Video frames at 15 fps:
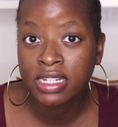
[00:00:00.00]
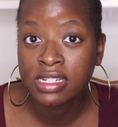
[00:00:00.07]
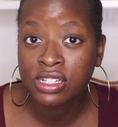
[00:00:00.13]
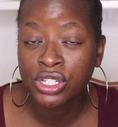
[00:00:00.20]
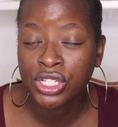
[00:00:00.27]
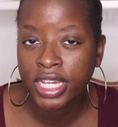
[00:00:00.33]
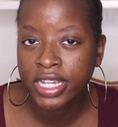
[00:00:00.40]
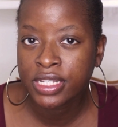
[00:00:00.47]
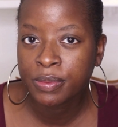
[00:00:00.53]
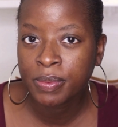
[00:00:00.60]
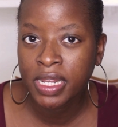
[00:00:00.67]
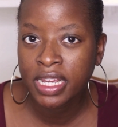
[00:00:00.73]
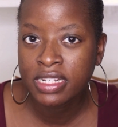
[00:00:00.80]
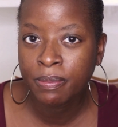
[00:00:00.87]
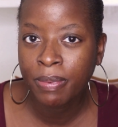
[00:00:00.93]

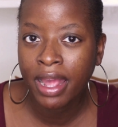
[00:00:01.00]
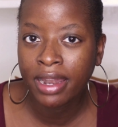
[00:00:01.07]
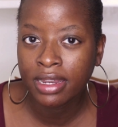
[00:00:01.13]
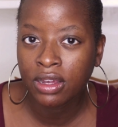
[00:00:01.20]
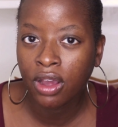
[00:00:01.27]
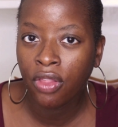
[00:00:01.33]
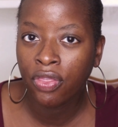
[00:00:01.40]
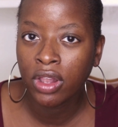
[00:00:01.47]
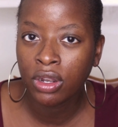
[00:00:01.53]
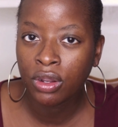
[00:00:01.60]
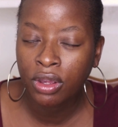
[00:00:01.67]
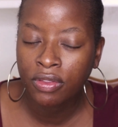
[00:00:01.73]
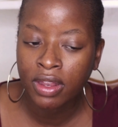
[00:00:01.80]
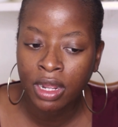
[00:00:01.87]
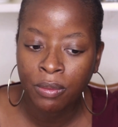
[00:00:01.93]
interchangeably depending on the
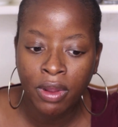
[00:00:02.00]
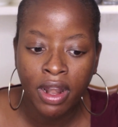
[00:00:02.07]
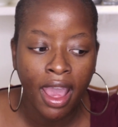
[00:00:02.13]
look that I want.